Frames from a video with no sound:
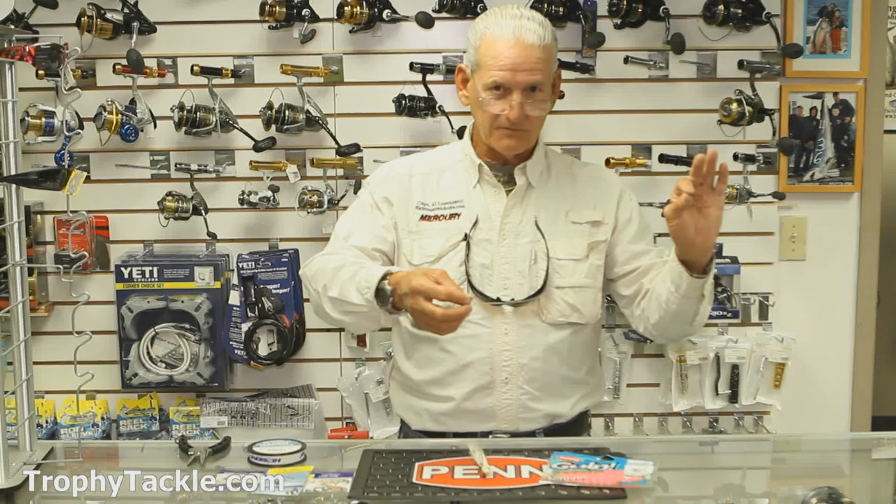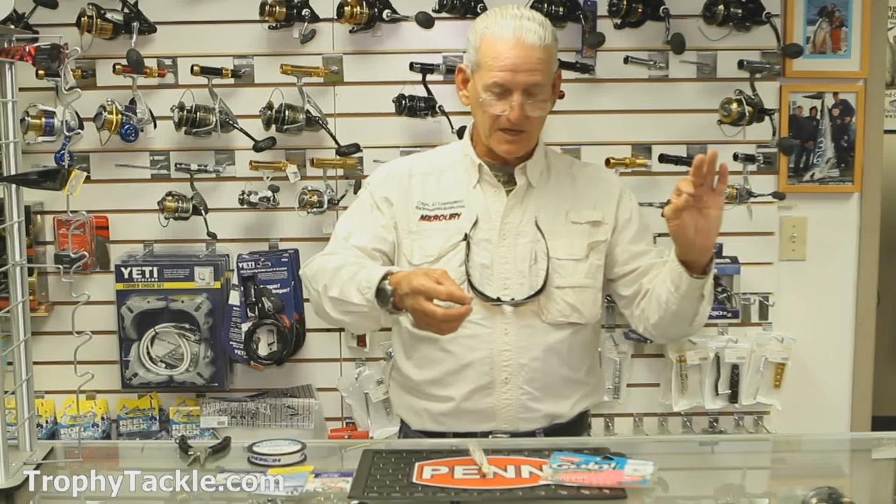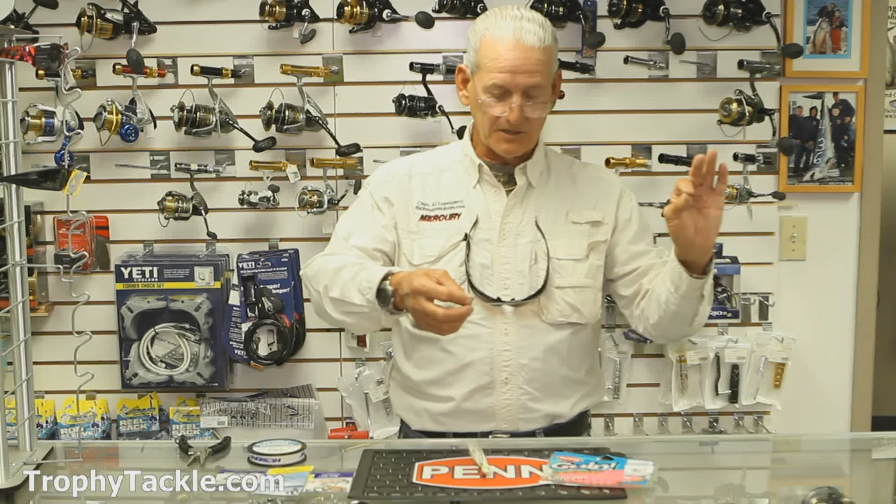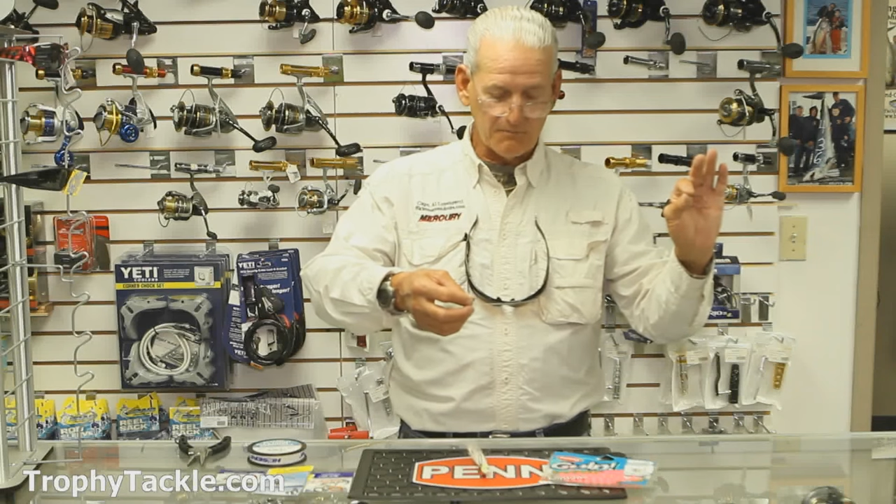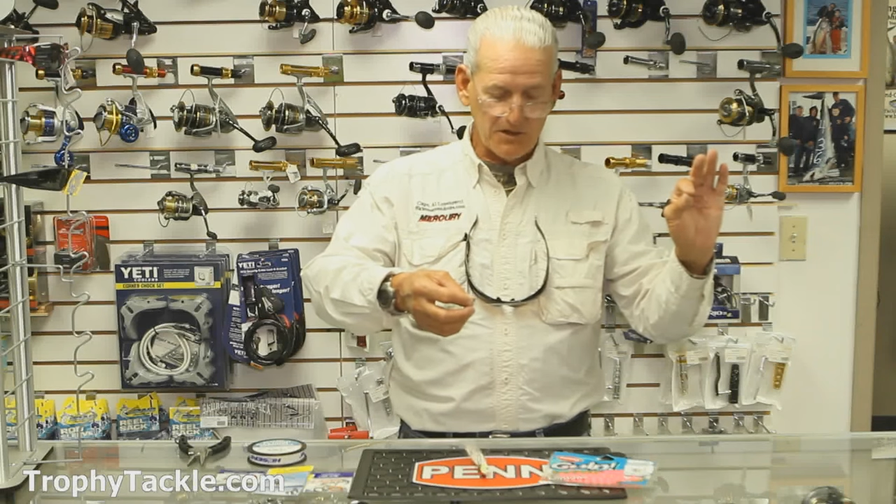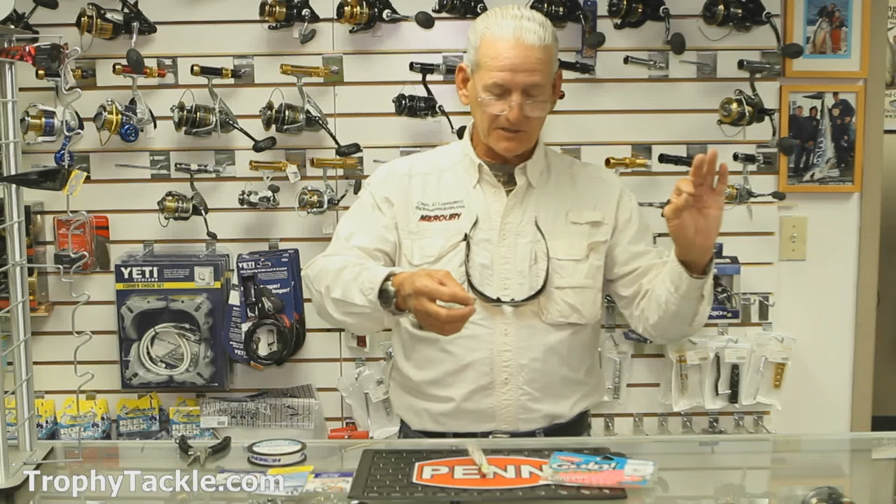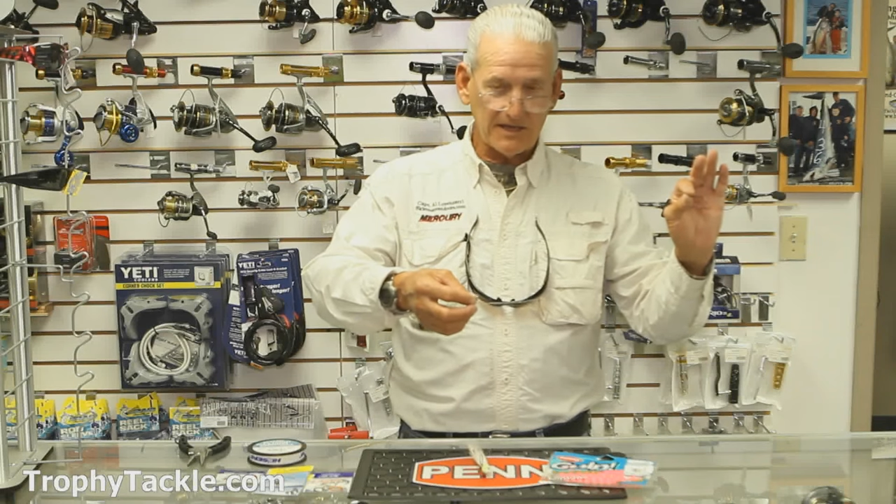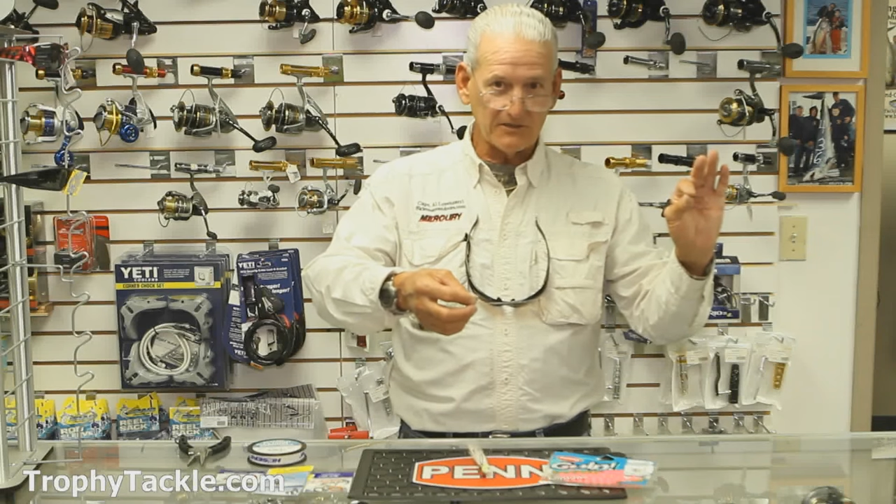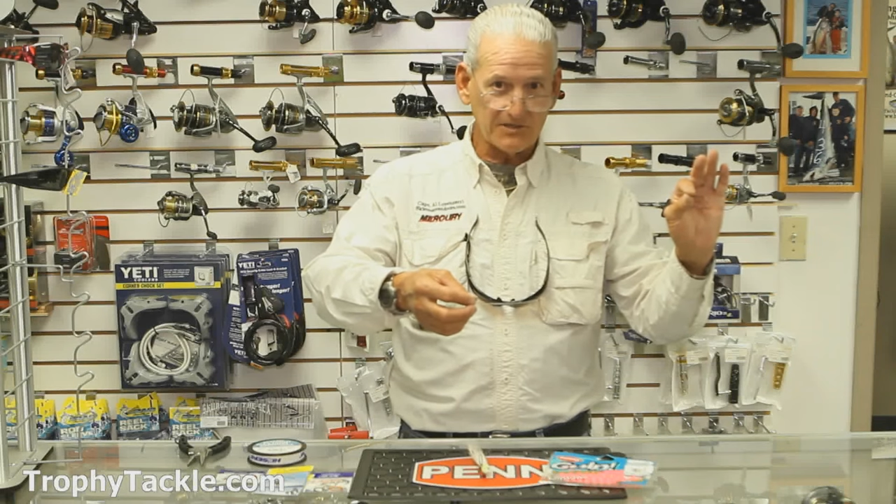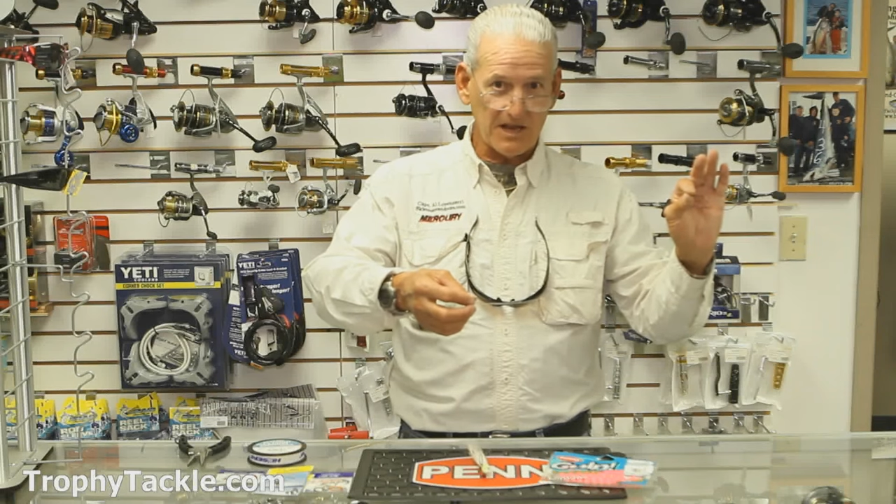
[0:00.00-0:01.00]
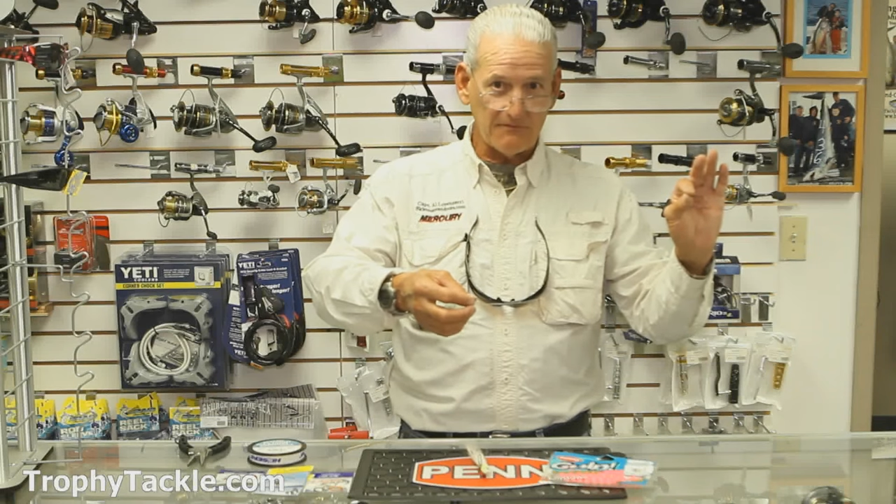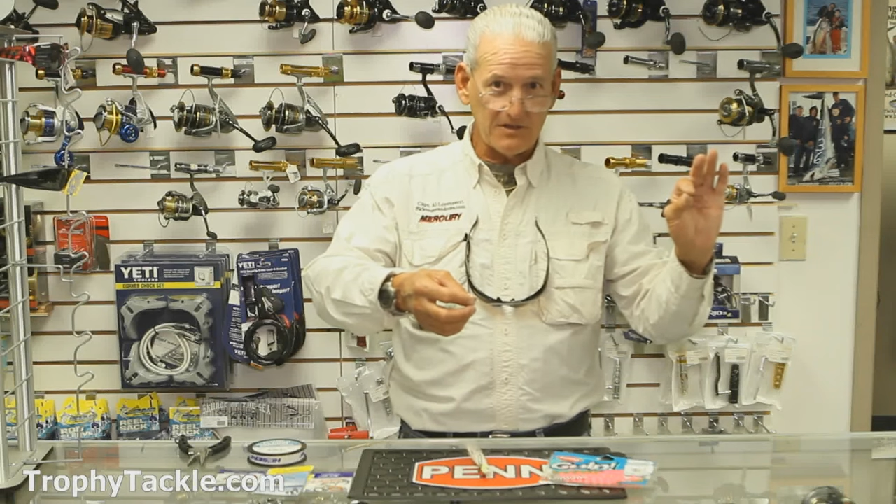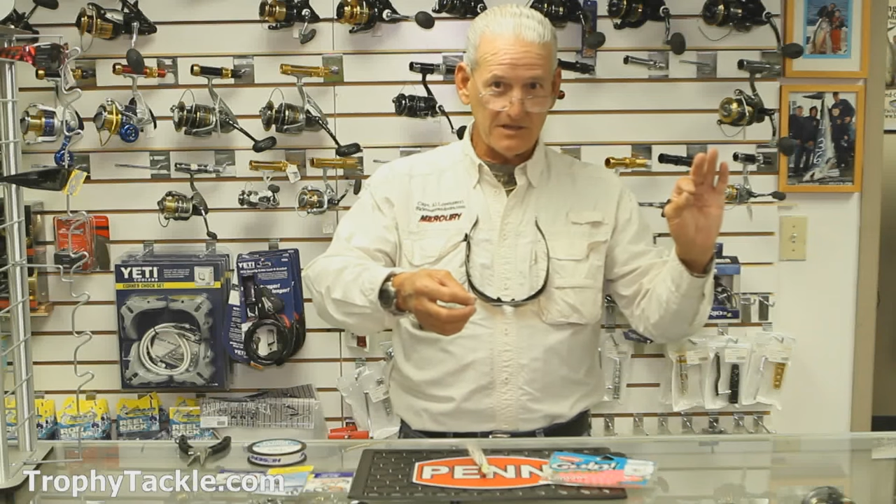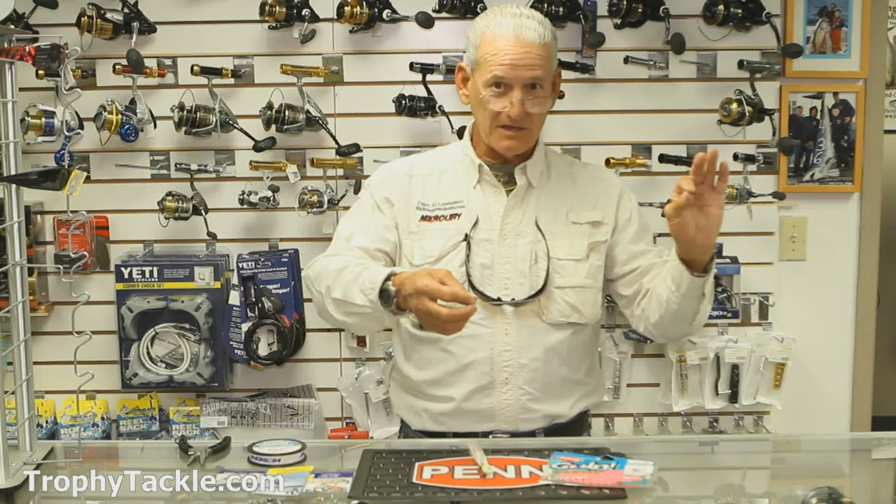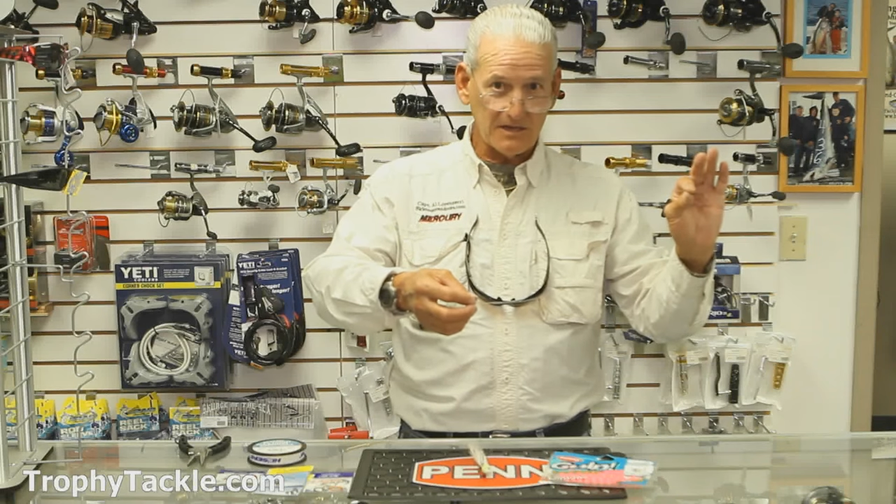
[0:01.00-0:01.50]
and the bucktail is heavy